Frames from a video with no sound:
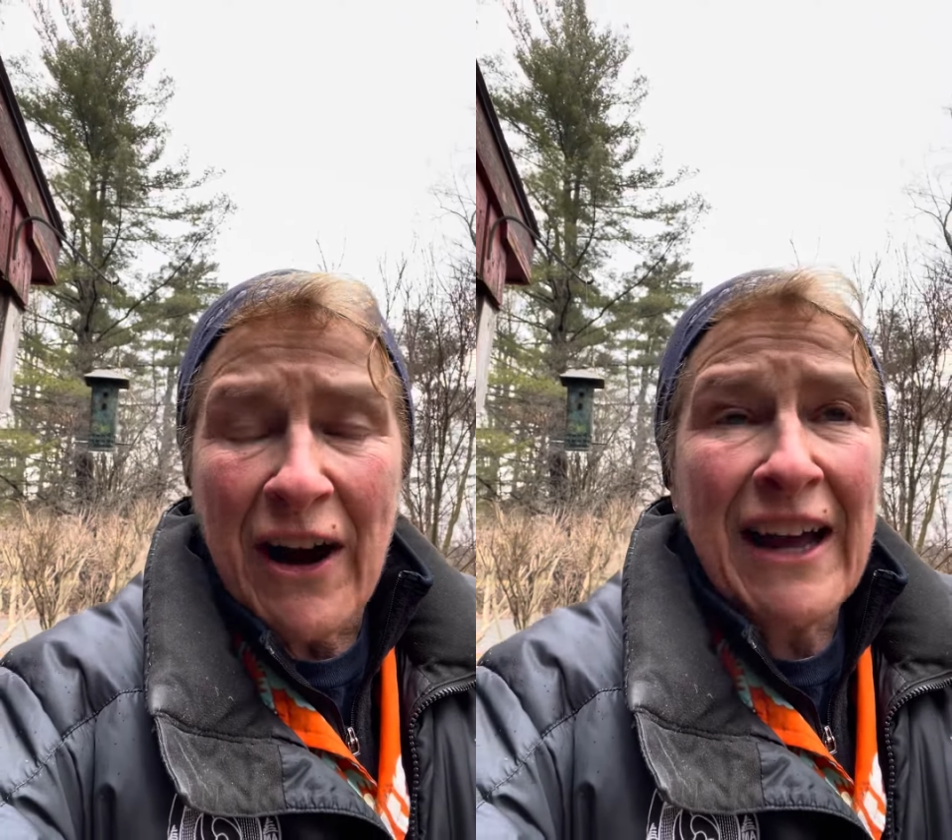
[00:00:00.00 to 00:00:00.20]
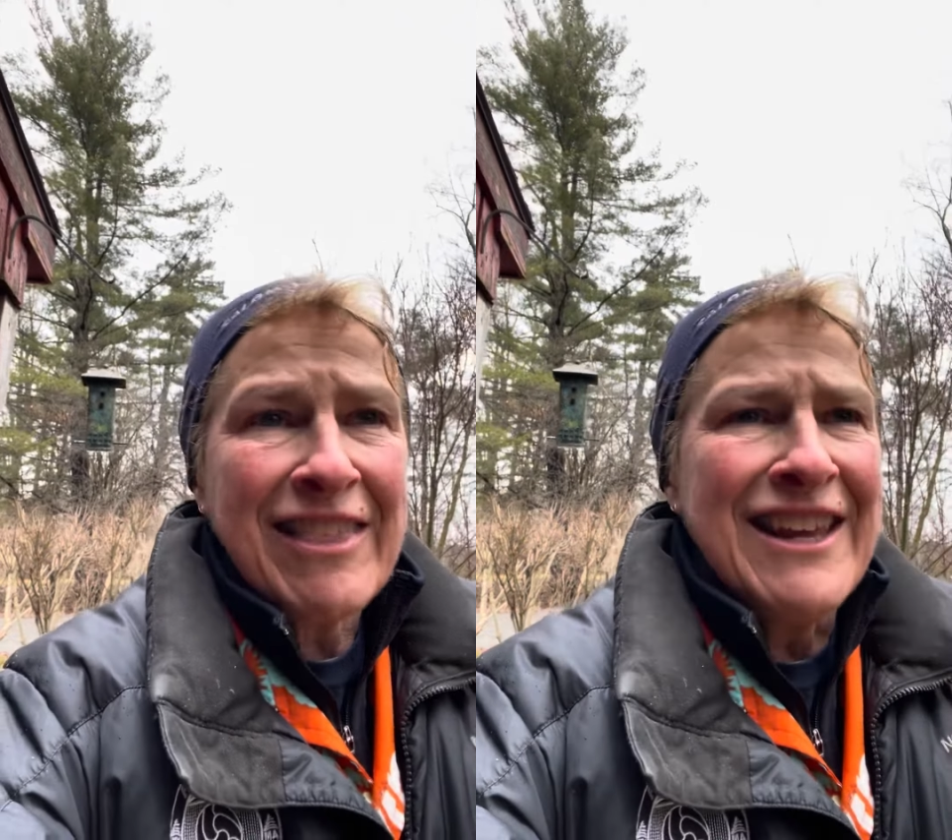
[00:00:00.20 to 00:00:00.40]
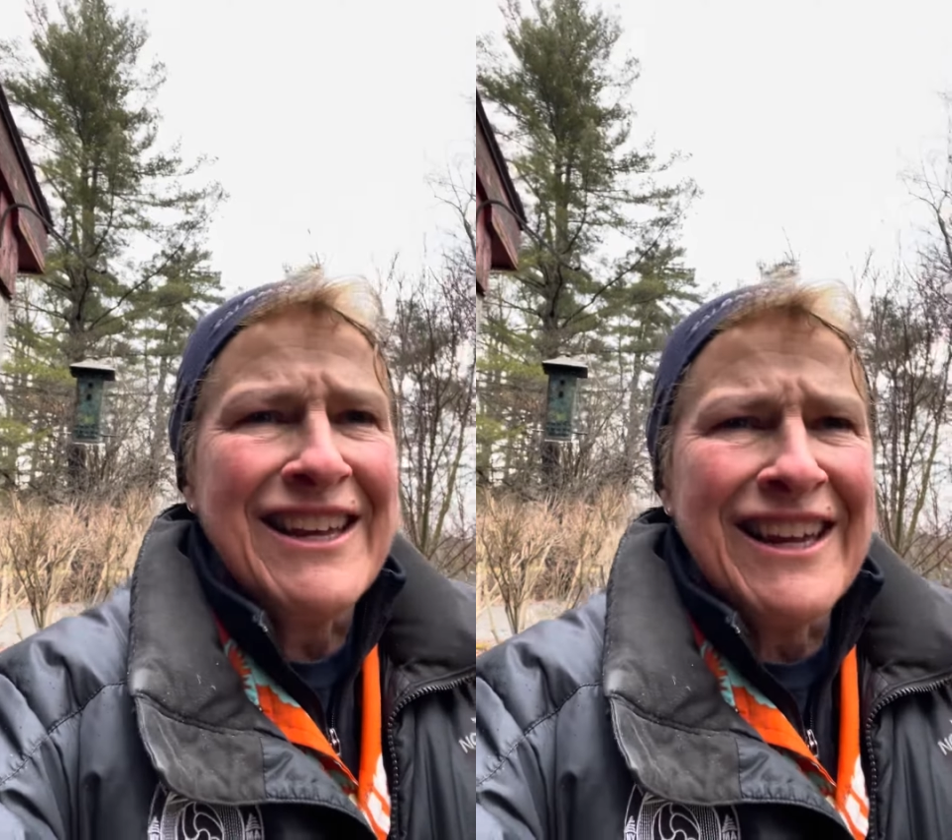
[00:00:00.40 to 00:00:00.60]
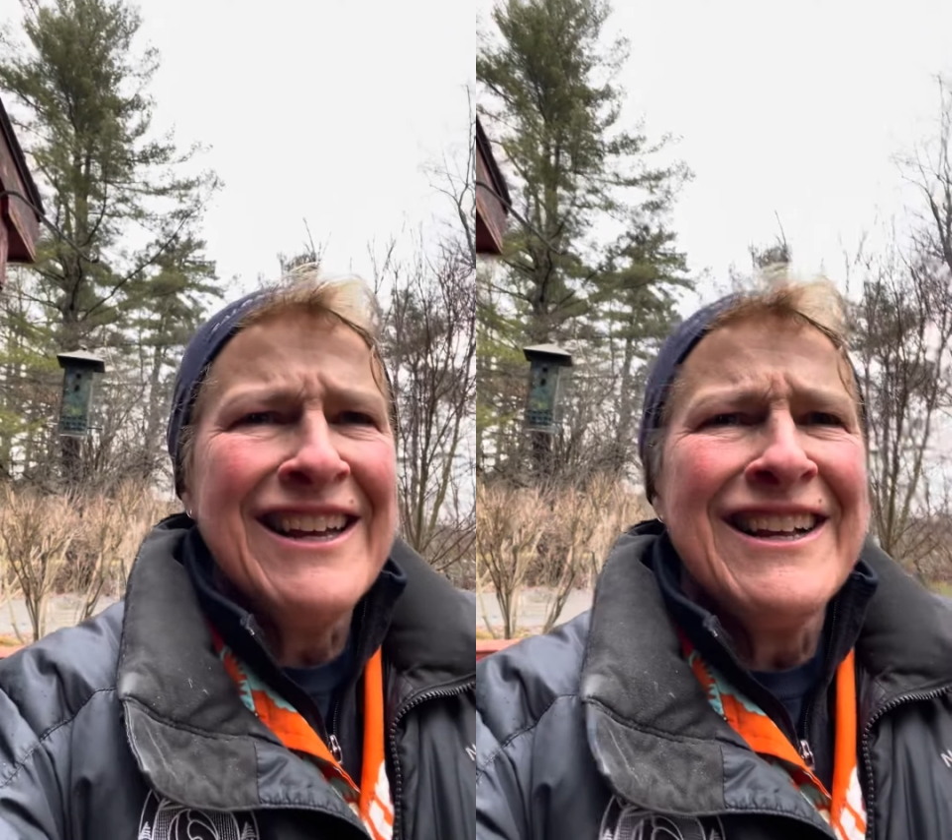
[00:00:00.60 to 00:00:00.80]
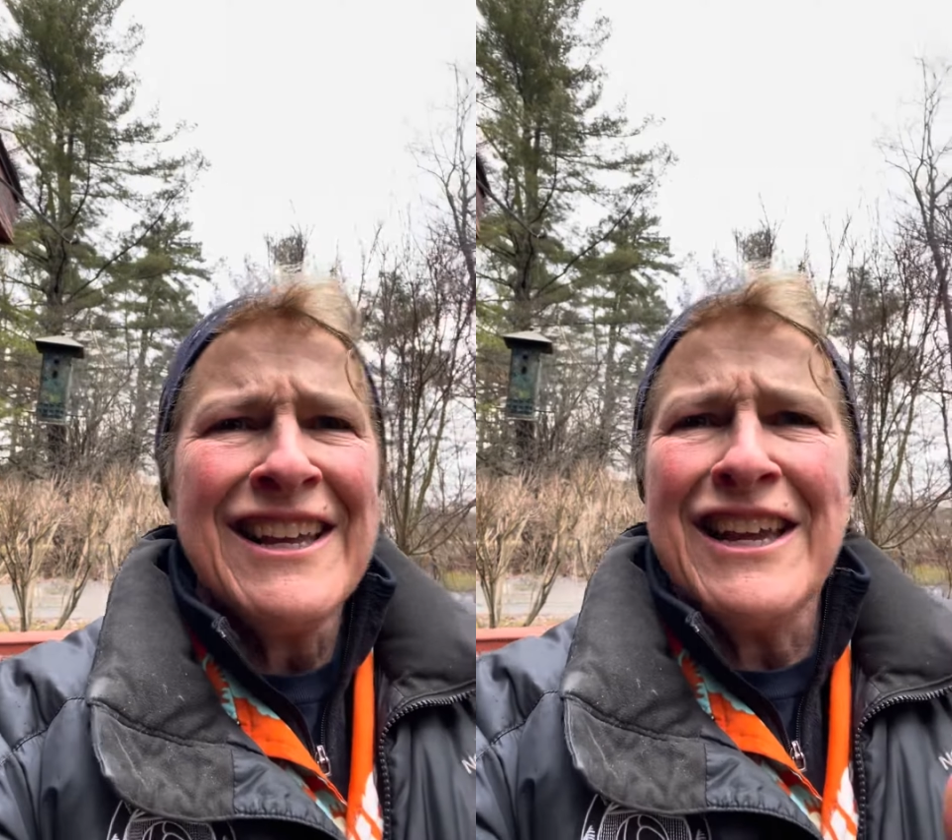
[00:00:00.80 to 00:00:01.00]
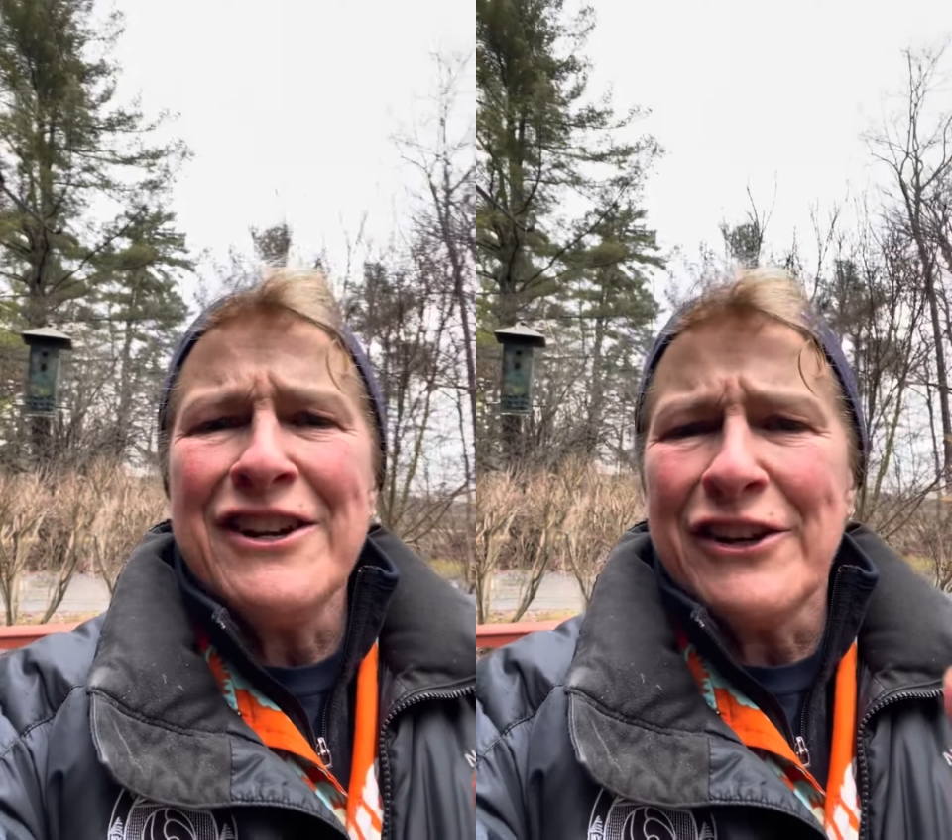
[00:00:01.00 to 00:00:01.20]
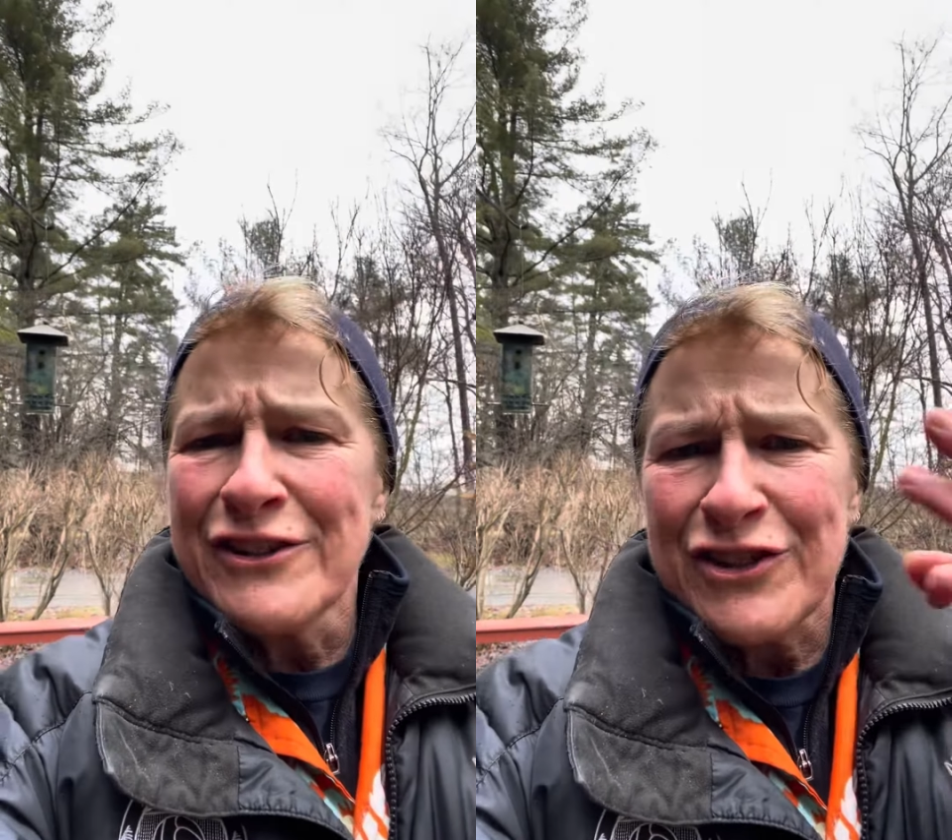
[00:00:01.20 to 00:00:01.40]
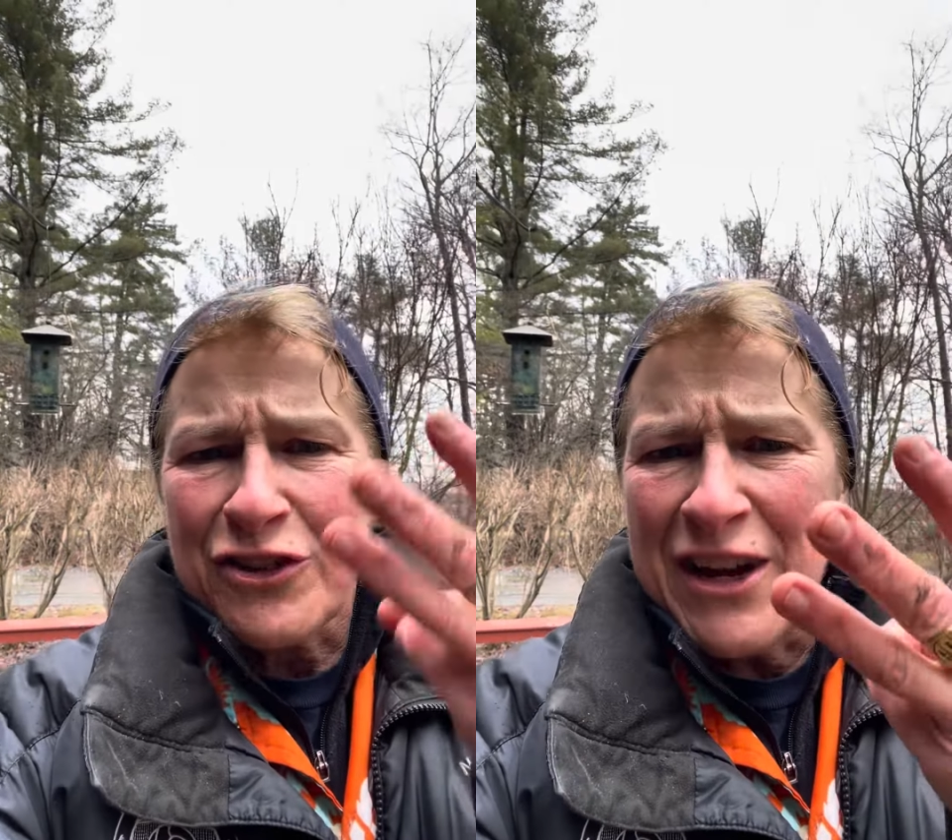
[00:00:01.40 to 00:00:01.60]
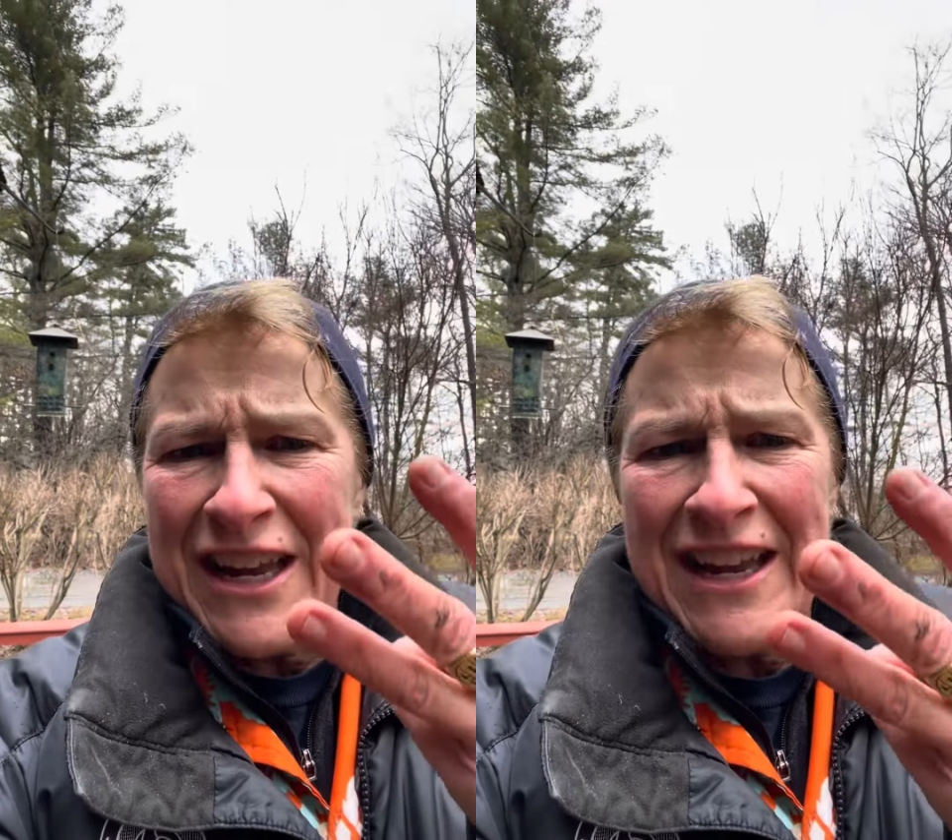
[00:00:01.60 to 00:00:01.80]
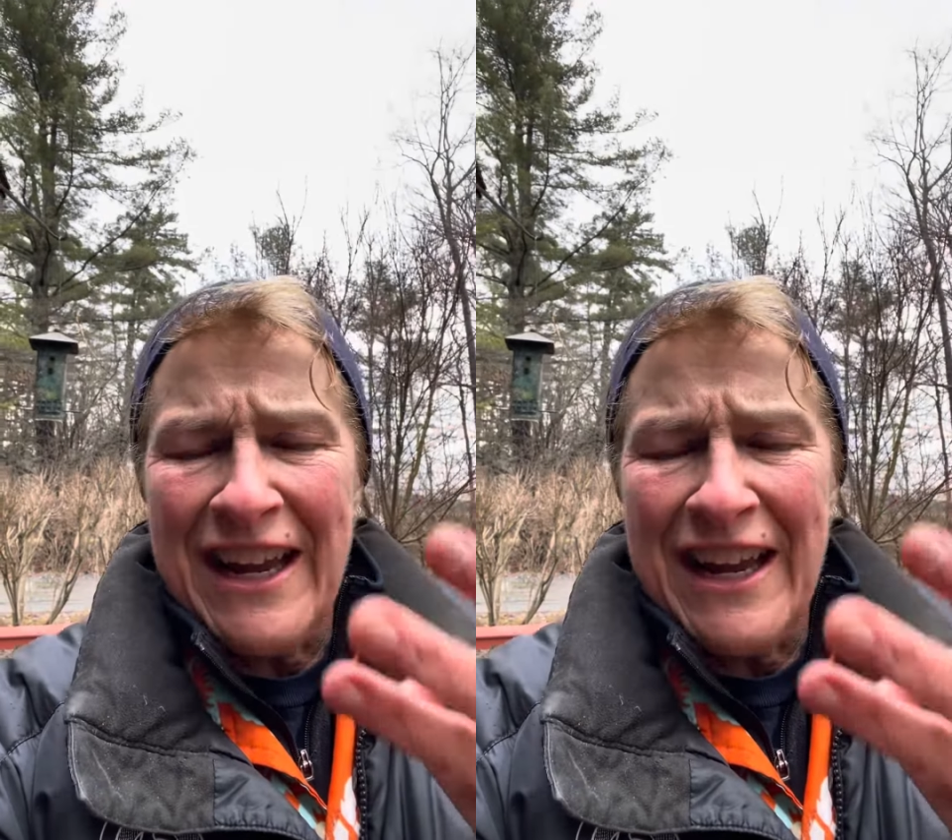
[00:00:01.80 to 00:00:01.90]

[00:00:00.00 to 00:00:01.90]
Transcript: I think he knows three.